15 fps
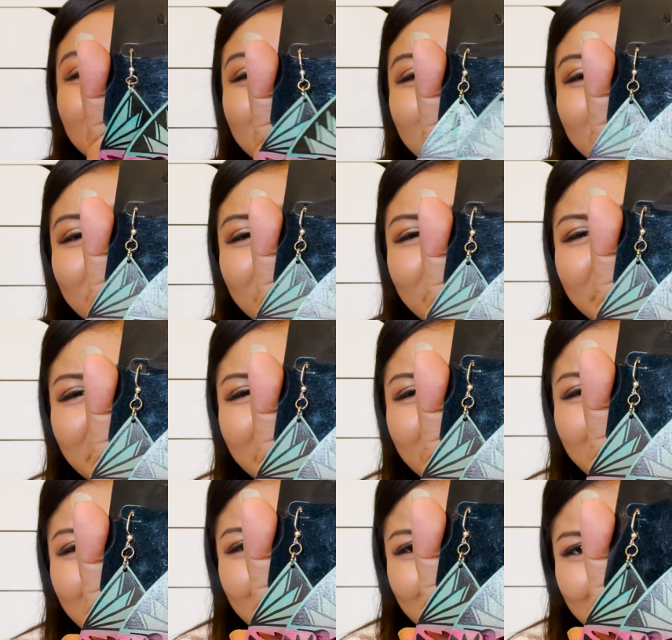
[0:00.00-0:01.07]

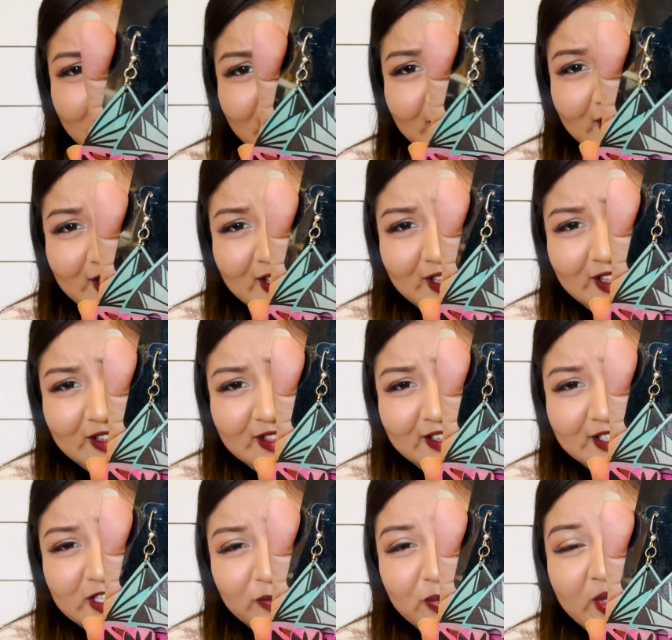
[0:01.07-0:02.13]
so uh,
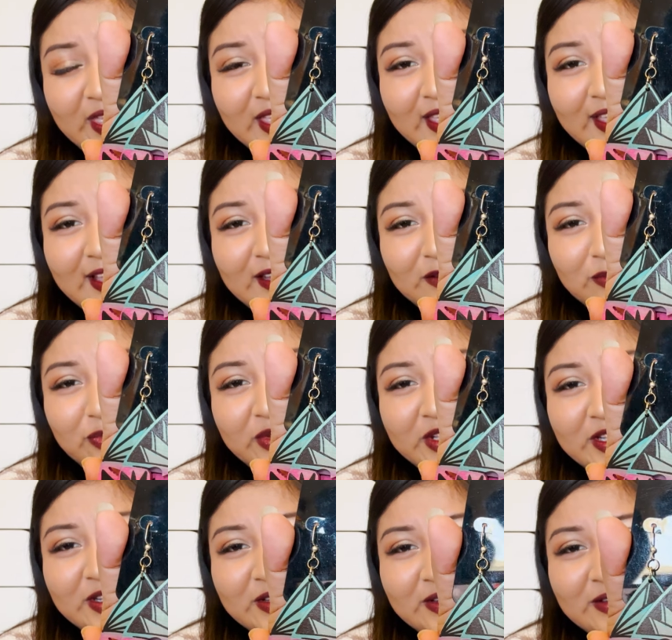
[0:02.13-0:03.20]
they're just pink and
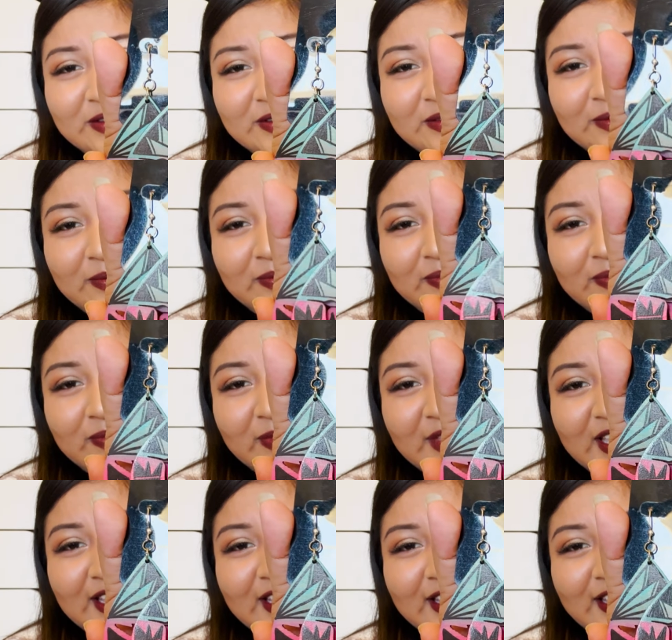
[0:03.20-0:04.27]
blue,
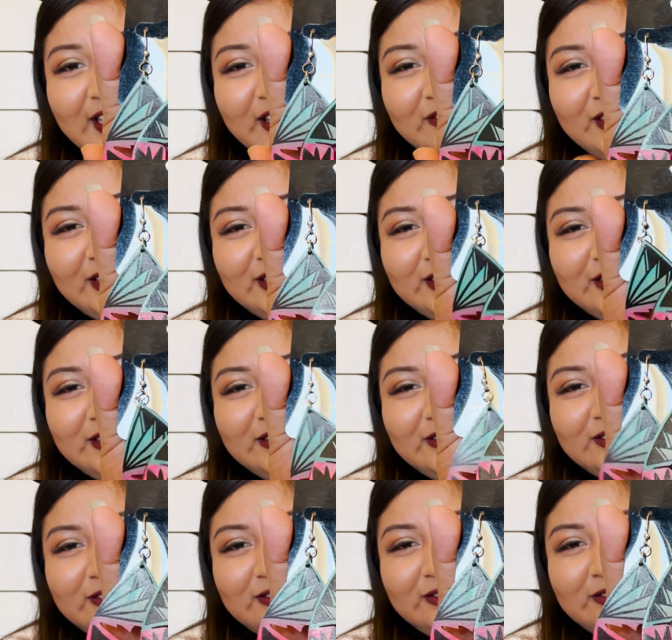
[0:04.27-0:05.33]
and then they have like a
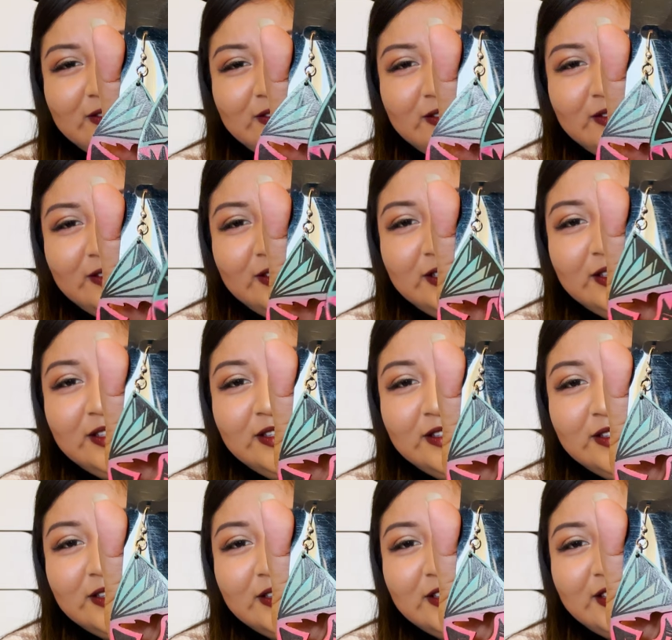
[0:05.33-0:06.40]
little
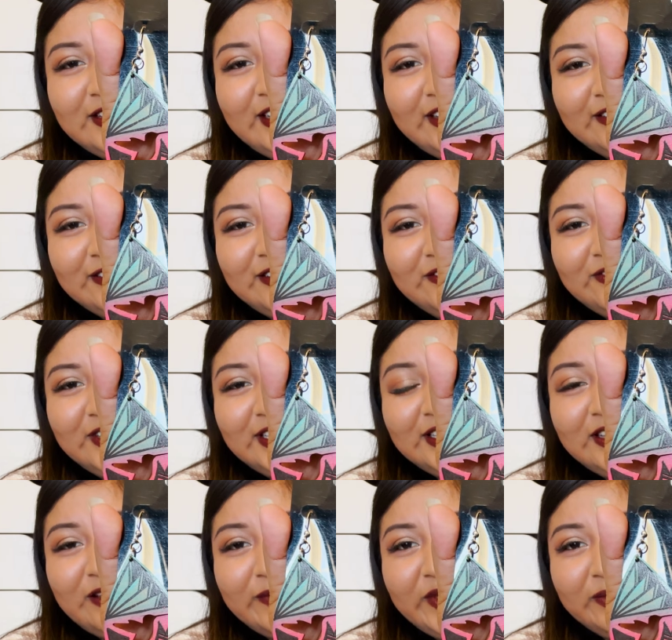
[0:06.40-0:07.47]
cutout of like
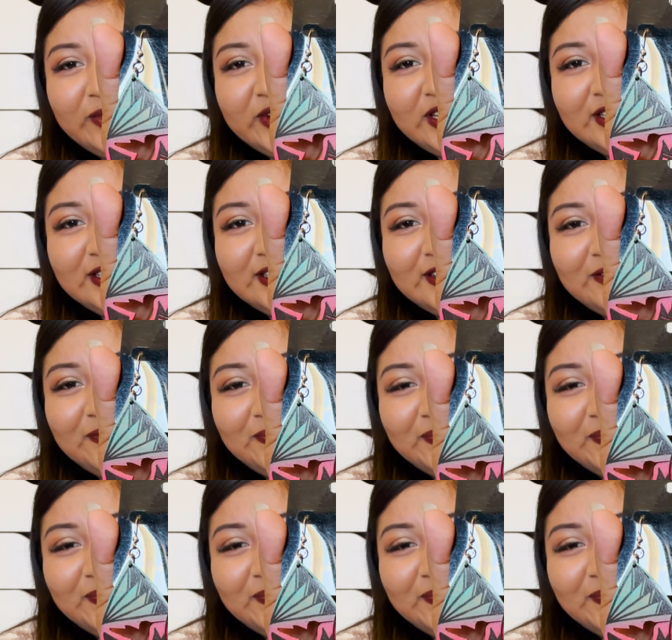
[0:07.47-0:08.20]
a hummingbird, so